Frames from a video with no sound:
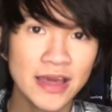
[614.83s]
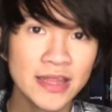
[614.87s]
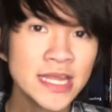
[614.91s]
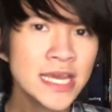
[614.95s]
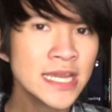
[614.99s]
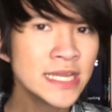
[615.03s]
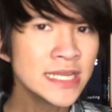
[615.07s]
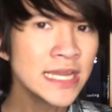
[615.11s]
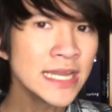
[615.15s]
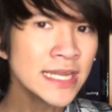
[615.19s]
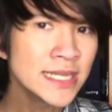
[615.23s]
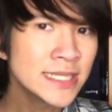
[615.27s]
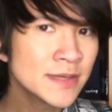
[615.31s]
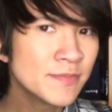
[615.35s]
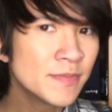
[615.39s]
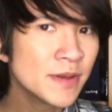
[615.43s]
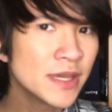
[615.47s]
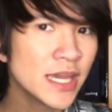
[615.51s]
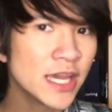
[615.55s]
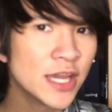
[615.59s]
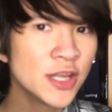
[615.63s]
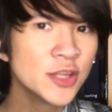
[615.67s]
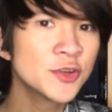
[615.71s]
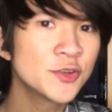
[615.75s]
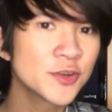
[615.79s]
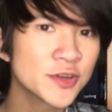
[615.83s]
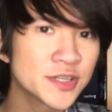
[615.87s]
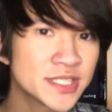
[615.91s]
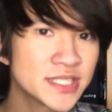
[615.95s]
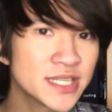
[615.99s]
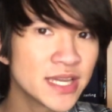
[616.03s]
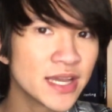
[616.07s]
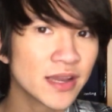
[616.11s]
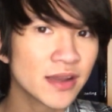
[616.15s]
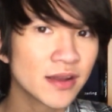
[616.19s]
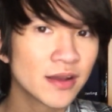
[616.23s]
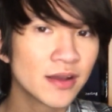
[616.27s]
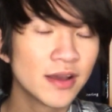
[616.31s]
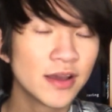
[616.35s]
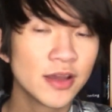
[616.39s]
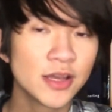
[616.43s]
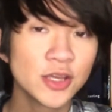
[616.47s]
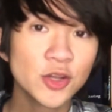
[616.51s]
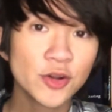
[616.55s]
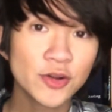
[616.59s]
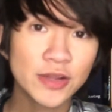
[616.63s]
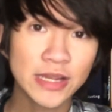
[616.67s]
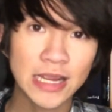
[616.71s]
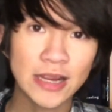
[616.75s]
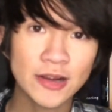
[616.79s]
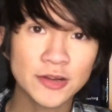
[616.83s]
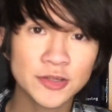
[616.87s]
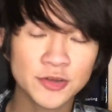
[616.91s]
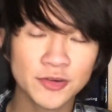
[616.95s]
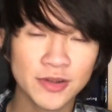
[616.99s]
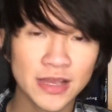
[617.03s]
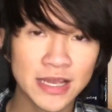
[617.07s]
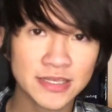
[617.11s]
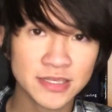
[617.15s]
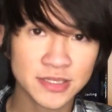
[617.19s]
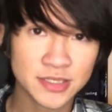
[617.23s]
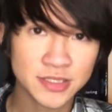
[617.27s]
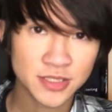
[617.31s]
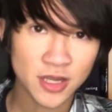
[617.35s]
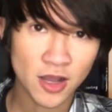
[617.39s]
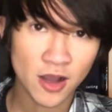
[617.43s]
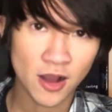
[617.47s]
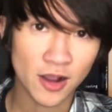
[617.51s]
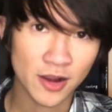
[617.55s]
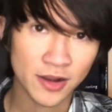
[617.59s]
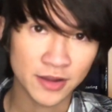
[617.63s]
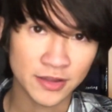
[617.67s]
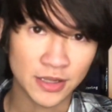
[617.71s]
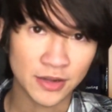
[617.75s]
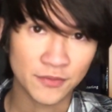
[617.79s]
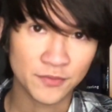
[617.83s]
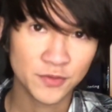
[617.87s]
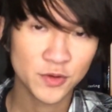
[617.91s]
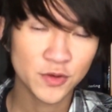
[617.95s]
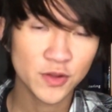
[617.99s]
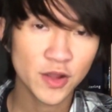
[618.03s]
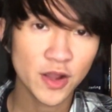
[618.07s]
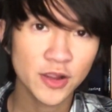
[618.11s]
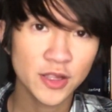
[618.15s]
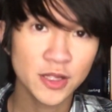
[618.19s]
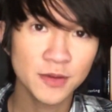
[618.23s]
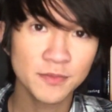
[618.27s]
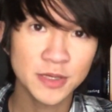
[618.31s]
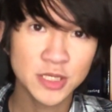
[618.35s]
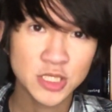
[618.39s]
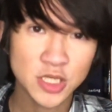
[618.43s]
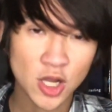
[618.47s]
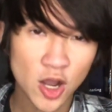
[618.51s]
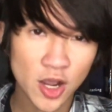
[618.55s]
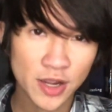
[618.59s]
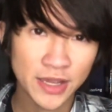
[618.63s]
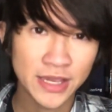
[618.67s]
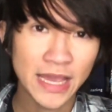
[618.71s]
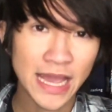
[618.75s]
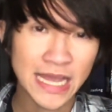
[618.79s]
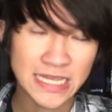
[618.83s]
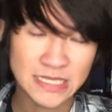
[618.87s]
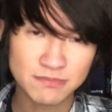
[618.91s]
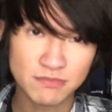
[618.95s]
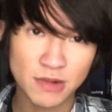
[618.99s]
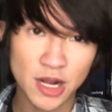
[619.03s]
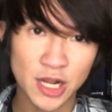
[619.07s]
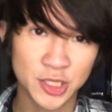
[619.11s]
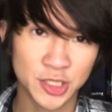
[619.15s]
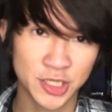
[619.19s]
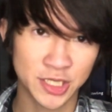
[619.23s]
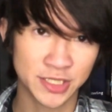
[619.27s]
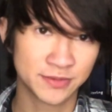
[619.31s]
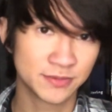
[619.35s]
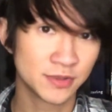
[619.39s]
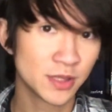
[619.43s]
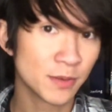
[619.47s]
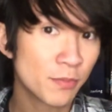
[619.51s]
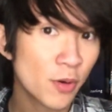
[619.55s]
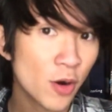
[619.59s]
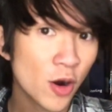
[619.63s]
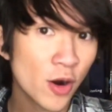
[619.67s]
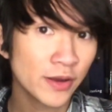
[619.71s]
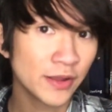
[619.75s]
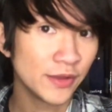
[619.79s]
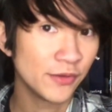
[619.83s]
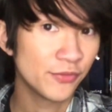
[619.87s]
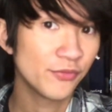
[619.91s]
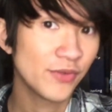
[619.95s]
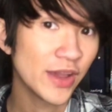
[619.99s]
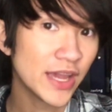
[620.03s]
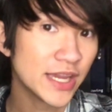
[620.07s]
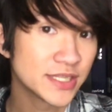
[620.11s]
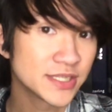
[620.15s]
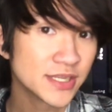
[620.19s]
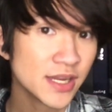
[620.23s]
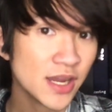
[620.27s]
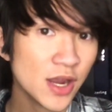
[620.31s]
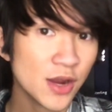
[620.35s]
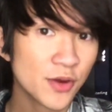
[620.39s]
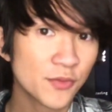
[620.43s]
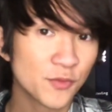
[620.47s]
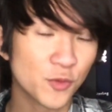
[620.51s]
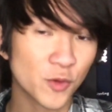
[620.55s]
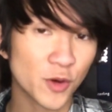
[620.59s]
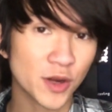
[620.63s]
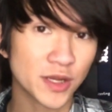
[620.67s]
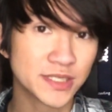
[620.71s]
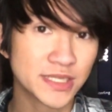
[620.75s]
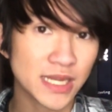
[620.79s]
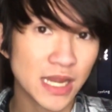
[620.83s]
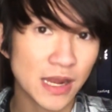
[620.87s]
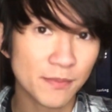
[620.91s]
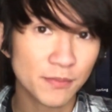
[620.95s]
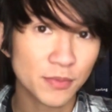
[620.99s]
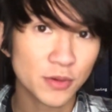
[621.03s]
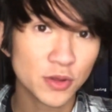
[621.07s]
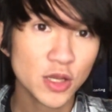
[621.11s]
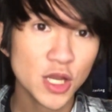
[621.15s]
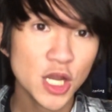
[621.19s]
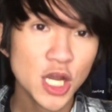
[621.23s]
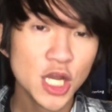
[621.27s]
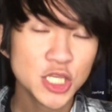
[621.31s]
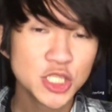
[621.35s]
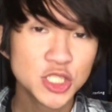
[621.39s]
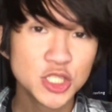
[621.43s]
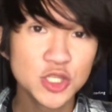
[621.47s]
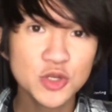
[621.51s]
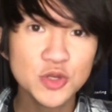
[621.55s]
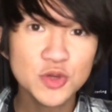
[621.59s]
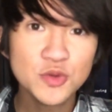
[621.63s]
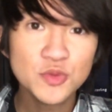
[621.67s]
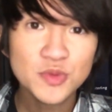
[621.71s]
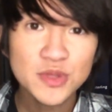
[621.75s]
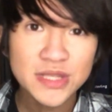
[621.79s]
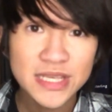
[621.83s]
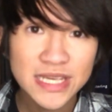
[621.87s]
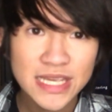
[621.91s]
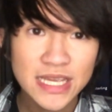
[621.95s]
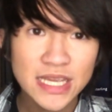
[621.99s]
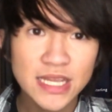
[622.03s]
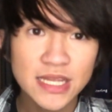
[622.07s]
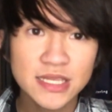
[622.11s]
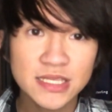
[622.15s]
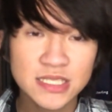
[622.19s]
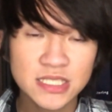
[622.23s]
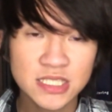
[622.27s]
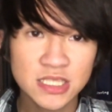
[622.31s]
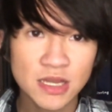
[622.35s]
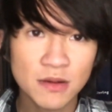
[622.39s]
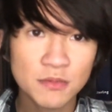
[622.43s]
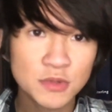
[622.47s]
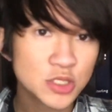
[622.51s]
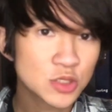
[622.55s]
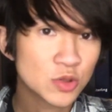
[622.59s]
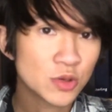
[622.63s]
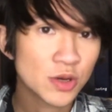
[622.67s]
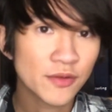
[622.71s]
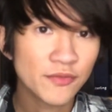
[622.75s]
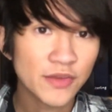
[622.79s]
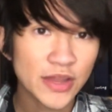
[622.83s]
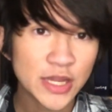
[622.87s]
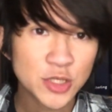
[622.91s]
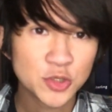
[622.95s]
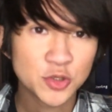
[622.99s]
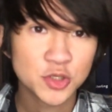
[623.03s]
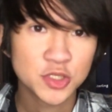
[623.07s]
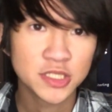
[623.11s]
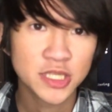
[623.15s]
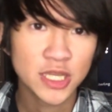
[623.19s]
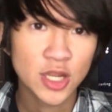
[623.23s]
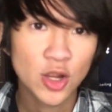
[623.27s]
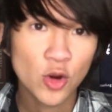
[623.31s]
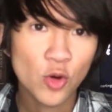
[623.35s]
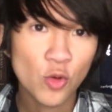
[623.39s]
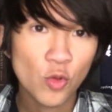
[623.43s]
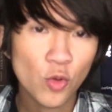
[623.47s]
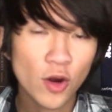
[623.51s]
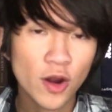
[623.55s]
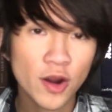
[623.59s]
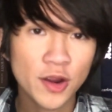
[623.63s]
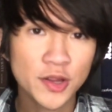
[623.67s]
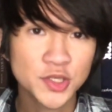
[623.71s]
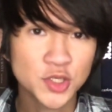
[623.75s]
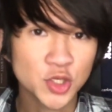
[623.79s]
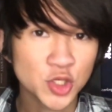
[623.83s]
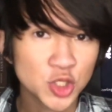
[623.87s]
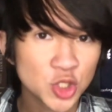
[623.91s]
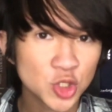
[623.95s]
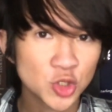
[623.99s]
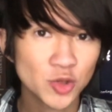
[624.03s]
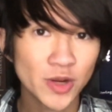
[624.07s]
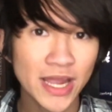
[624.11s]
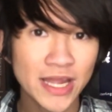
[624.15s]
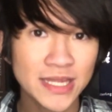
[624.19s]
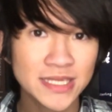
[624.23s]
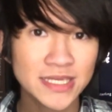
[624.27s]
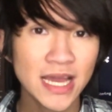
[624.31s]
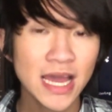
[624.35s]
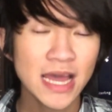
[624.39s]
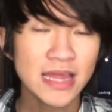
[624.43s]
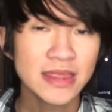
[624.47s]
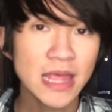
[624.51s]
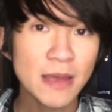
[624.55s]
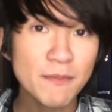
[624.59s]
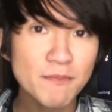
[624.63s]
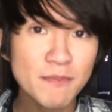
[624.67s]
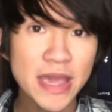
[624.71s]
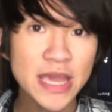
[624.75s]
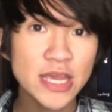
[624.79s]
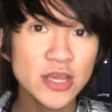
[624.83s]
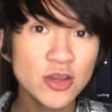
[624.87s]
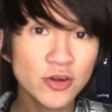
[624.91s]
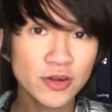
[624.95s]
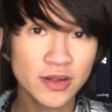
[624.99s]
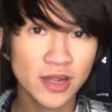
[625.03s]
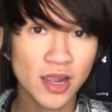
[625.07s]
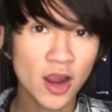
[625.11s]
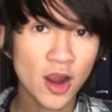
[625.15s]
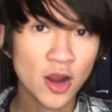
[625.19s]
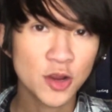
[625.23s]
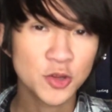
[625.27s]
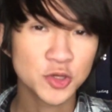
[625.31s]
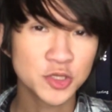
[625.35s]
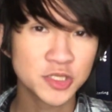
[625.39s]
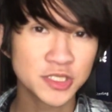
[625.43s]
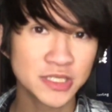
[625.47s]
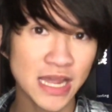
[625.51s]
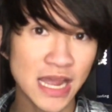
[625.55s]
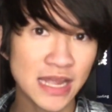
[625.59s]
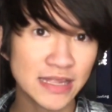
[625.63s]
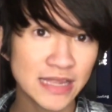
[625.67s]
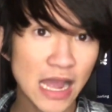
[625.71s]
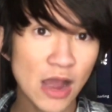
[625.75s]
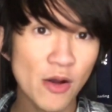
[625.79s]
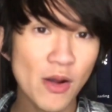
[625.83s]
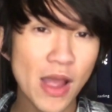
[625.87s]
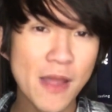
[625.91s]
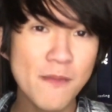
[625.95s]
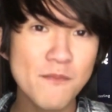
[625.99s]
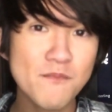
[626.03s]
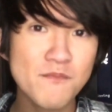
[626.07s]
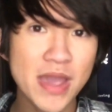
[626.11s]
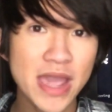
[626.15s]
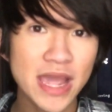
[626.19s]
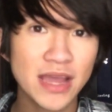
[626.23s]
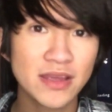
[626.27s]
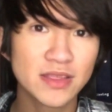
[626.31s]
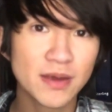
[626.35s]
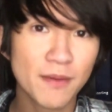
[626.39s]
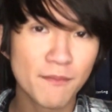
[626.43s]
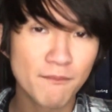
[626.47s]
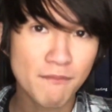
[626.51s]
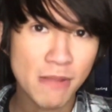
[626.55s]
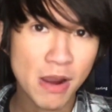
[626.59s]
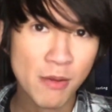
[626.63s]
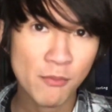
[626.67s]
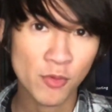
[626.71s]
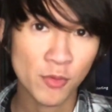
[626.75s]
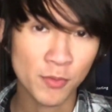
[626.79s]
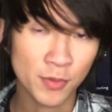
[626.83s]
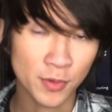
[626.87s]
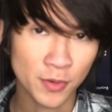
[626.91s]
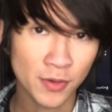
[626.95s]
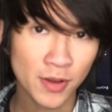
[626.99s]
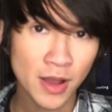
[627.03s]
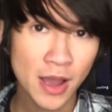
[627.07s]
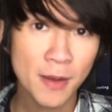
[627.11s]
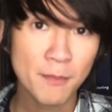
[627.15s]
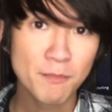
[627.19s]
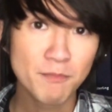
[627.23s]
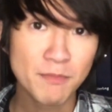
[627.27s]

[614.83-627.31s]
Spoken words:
They need to be interesting. Your character isn't talkative. You're not going to be talking as much as the party face, for example, so you need some sort of interesting quirks or traits that make your character stand out and make them memorable.